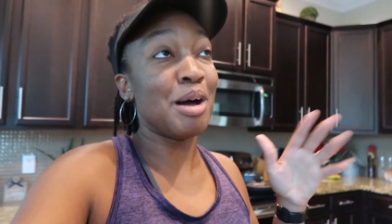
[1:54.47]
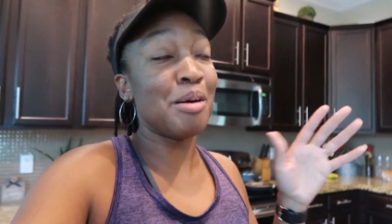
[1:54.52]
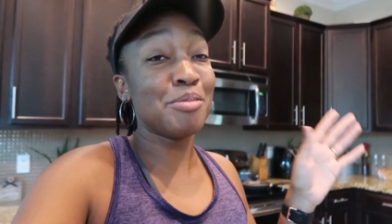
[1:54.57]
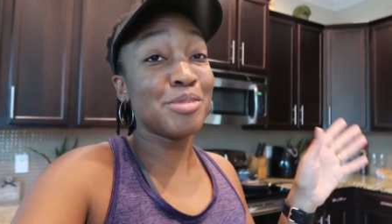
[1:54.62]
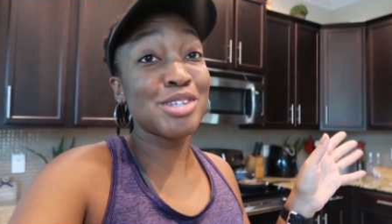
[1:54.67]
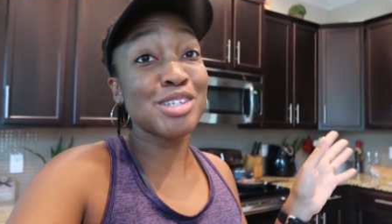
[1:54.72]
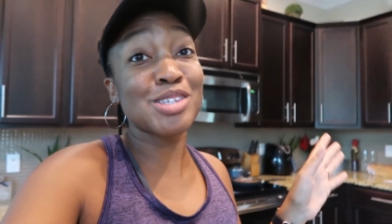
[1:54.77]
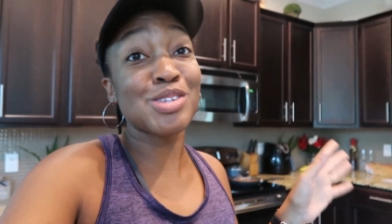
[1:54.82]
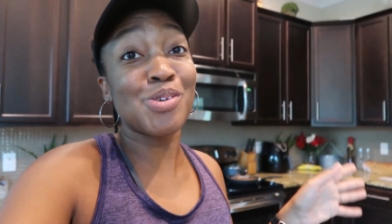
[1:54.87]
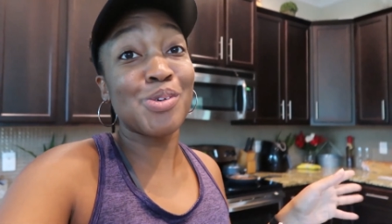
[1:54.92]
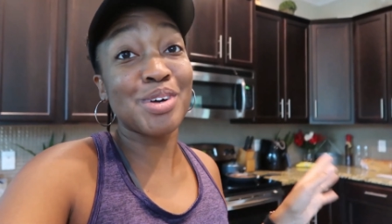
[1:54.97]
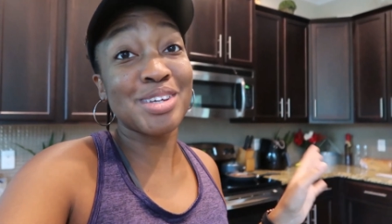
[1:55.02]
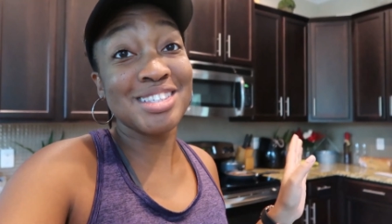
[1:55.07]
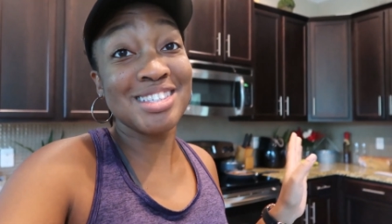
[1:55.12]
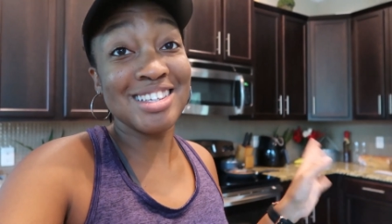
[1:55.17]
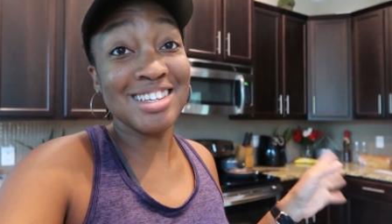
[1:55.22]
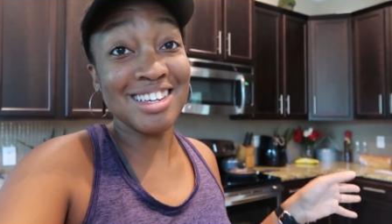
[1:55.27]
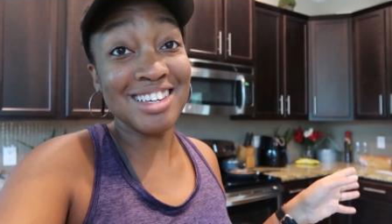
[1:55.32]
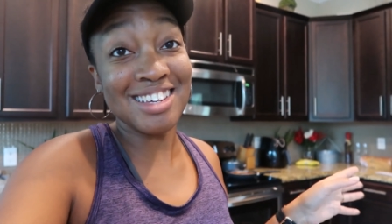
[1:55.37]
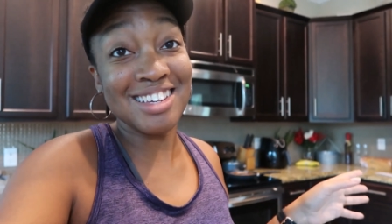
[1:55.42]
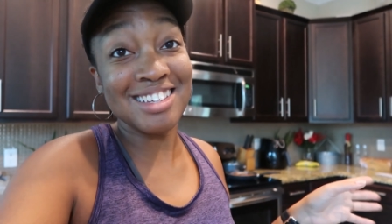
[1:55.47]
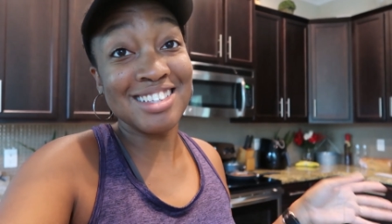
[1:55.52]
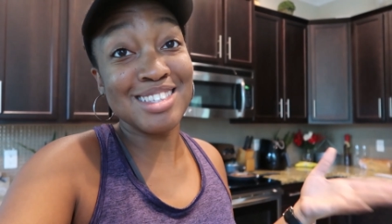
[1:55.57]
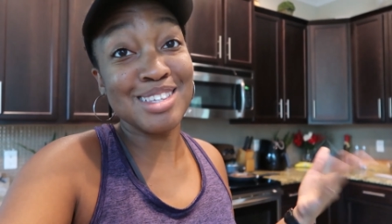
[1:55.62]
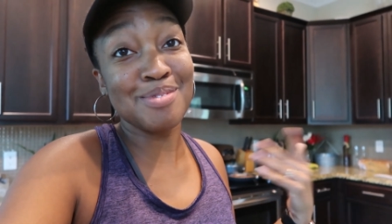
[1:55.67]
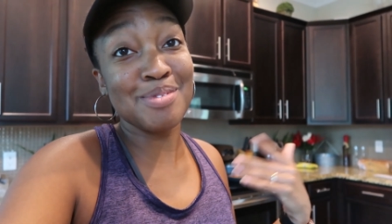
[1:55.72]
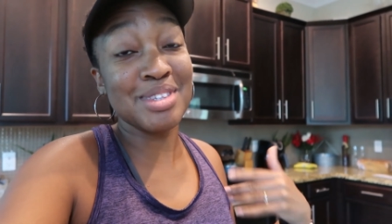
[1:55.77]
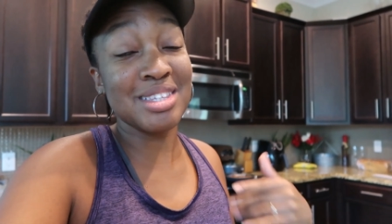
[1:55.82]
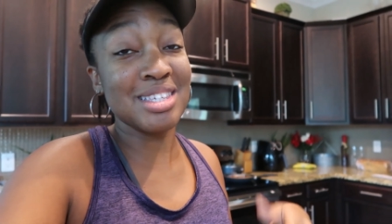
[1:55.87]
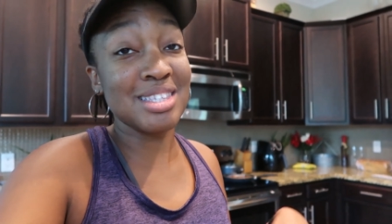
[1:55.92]
I'm just going to eat
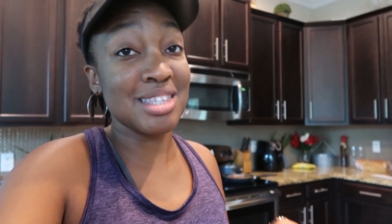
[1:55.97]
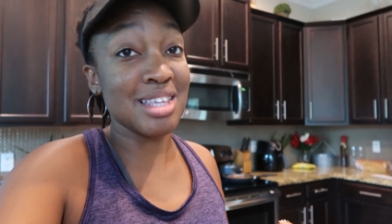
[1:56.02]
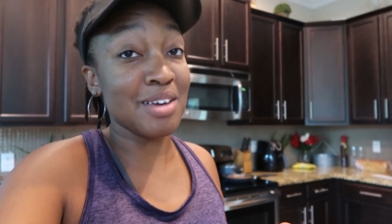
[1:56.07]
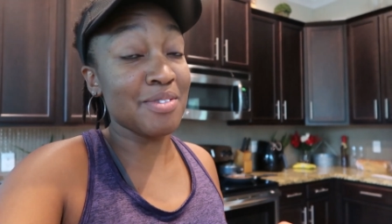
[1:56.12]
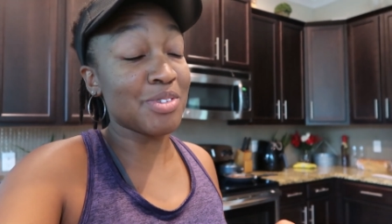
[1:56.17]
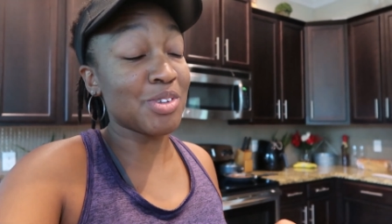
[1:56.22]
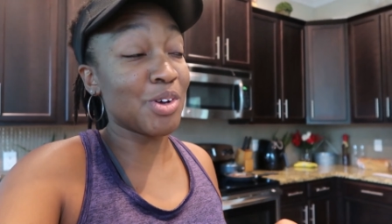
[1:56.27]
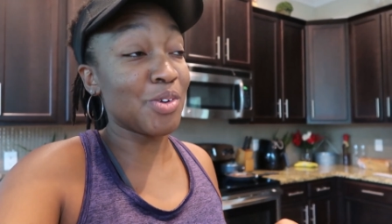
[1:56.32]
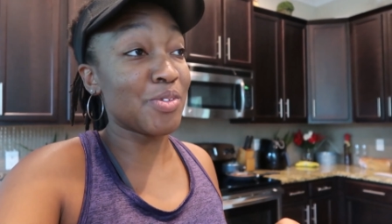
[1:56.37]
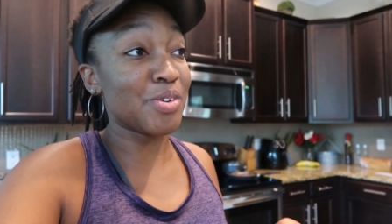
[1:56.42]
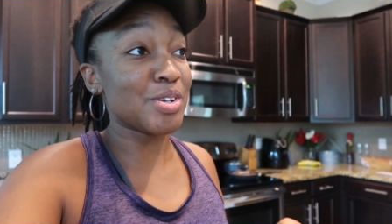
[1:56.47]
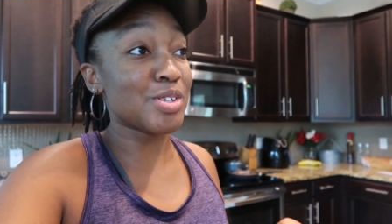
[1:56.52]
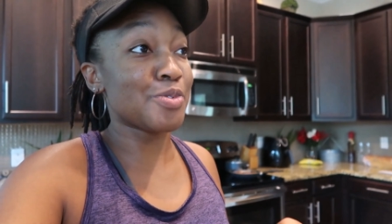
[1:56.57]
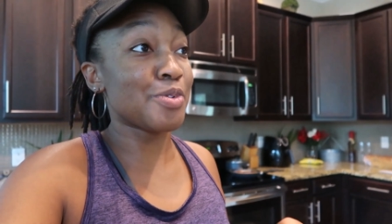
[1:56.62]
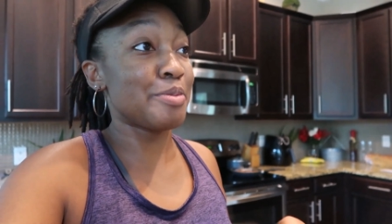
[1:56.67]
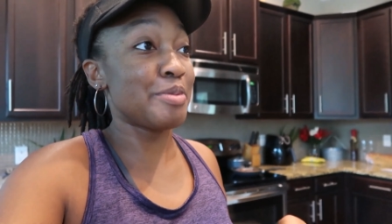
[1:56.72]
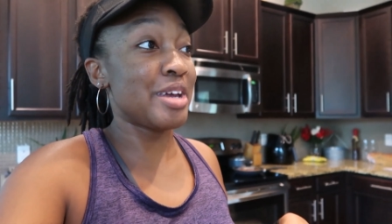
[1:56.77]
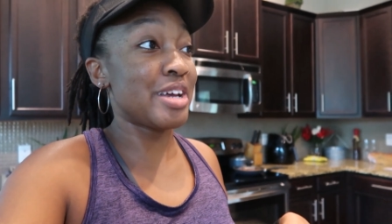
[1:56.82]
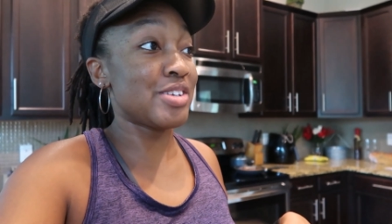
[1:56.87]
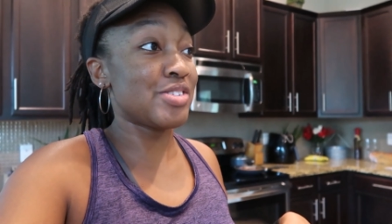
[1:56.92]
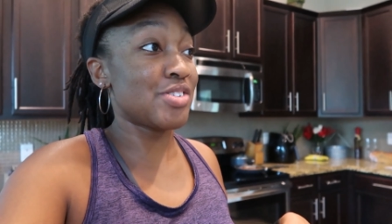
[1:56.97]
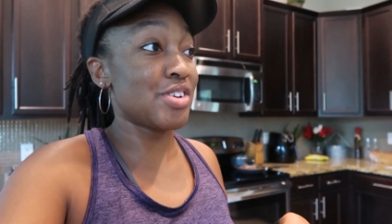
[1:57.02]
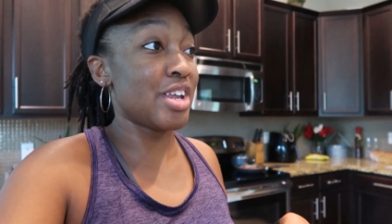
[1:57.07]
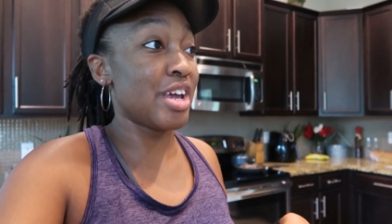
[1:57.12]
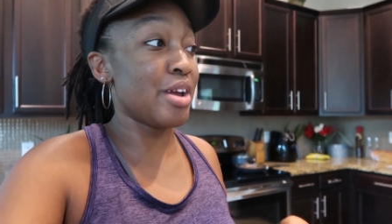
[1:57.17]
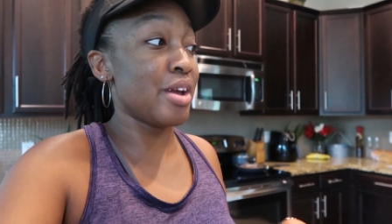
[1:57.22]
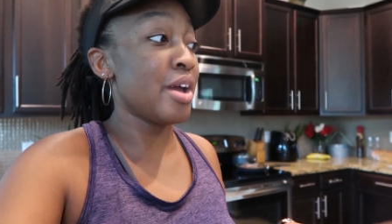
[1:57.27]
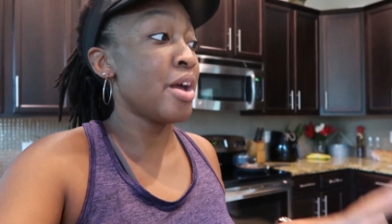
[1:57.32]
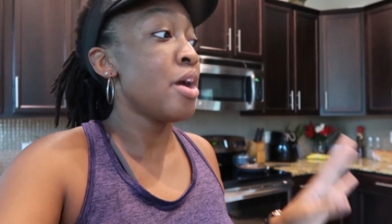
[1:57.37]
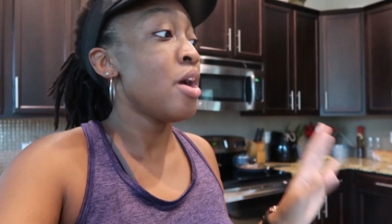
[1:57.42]
some of these leftovers from
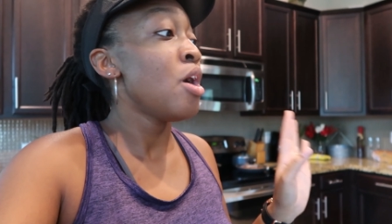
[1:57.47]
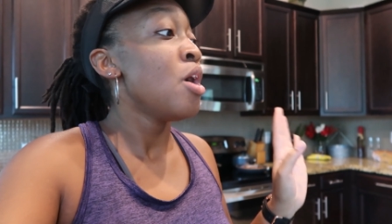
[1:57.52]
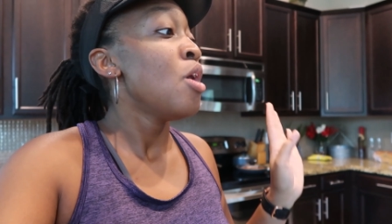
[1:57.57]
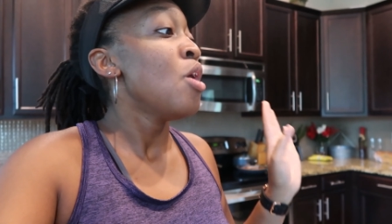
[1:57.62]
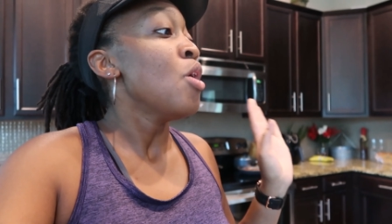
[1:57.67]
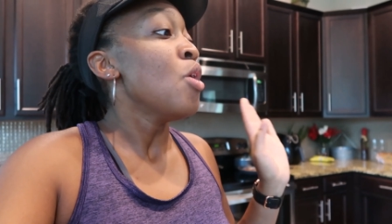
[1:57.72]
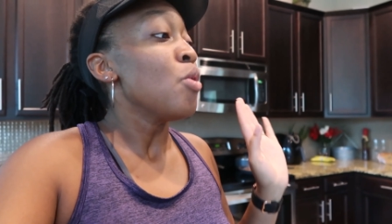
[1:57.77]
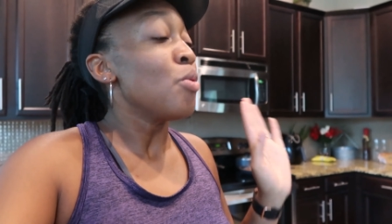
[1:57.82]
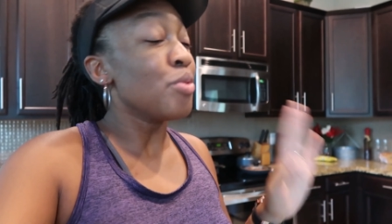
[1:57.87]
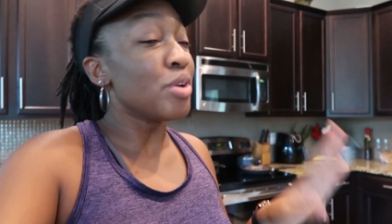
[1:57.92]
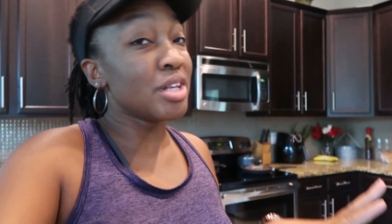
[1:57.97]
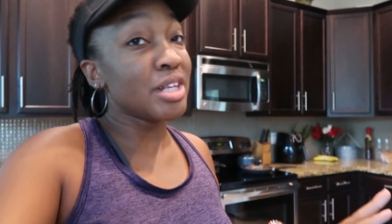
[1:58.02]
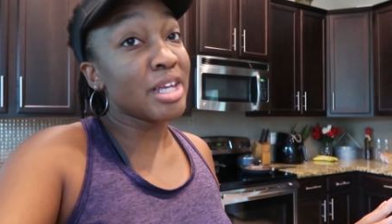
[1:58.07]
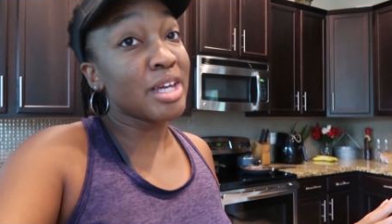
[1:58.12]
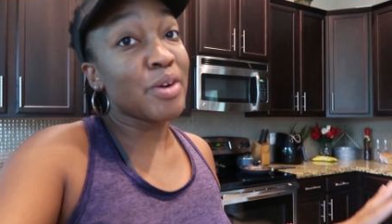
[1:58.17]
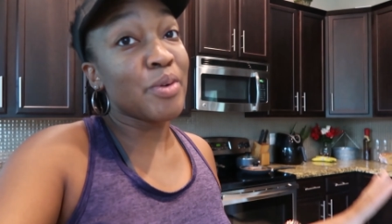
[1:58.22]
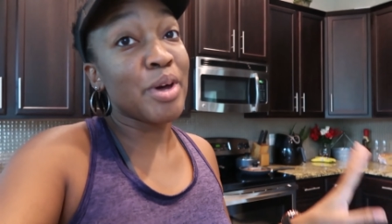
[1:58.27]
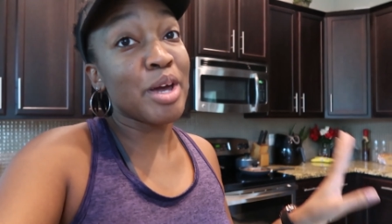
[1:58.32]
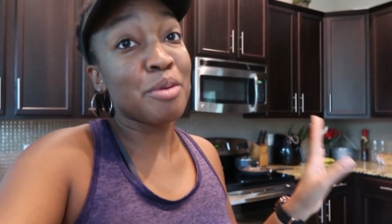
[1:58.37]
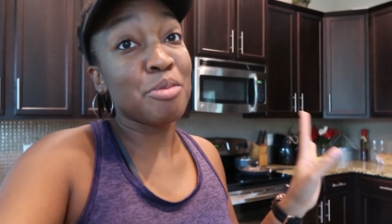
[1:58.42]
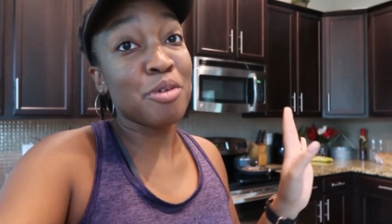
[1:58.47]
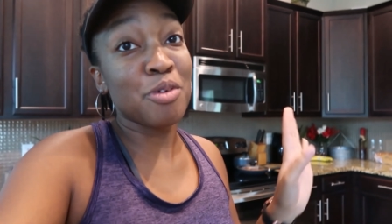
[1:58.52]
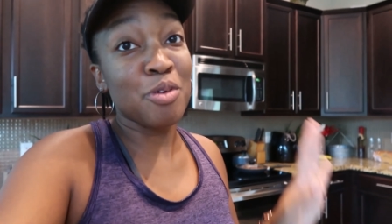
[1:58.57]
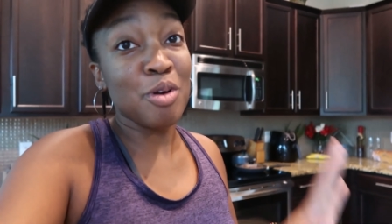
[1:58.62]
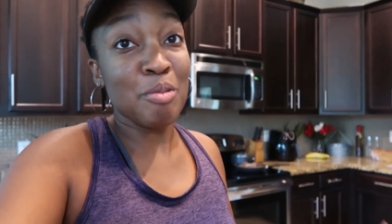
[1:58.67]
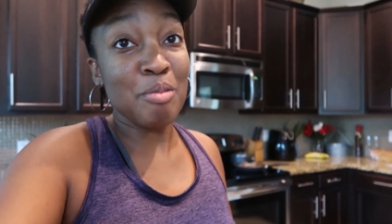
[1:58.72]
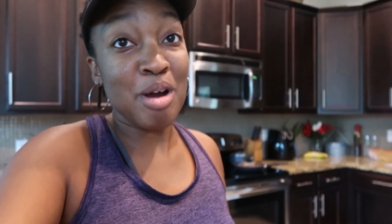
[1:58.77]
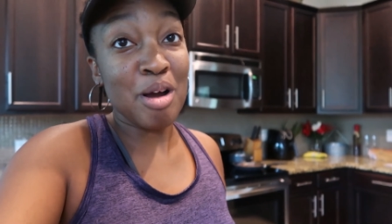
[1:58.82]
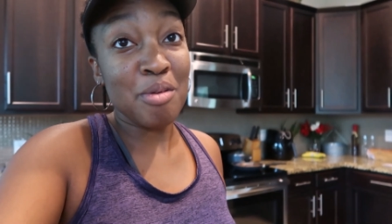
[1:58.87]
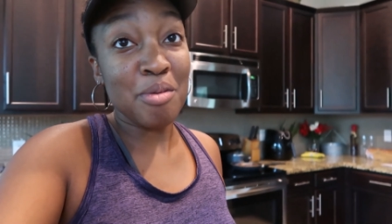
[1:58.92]
yesterday really quick
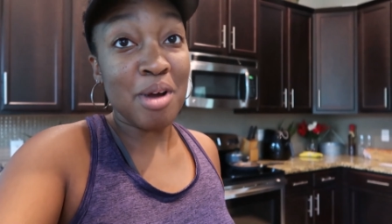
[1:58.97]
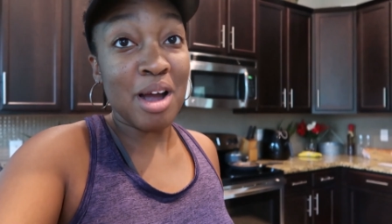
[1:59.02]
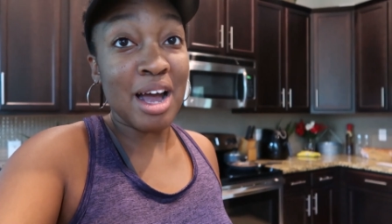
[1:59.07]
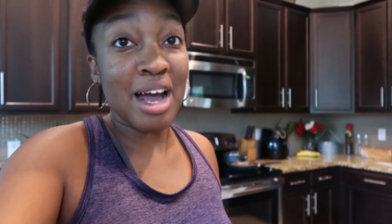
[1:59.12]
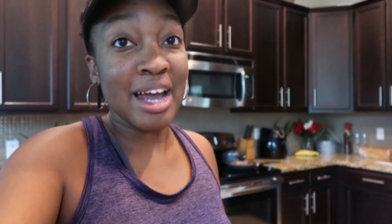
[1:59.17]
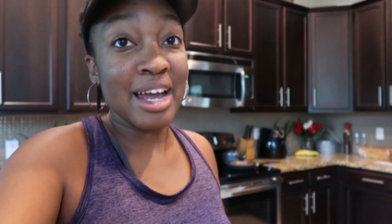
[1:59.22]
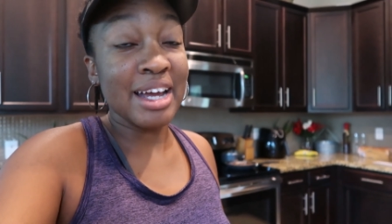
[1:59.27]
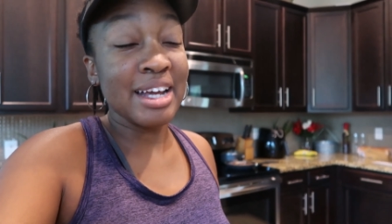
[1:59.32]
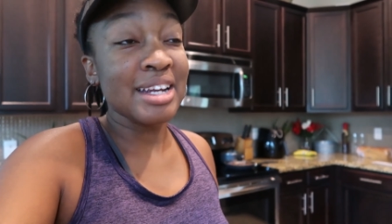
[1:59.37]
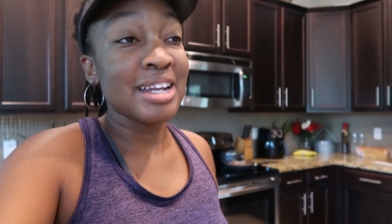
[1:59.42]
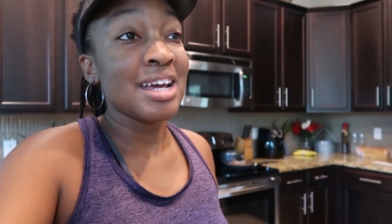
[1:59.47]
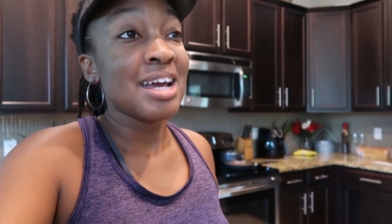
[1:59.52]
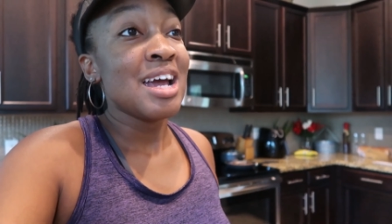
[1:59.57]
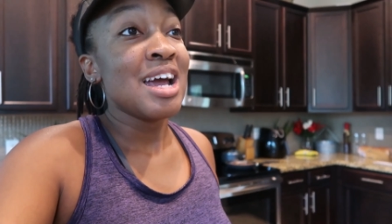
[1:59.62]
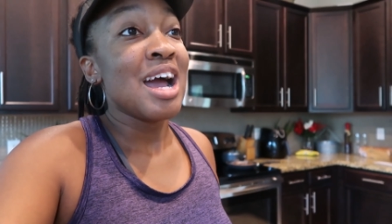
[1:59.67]
before my ride.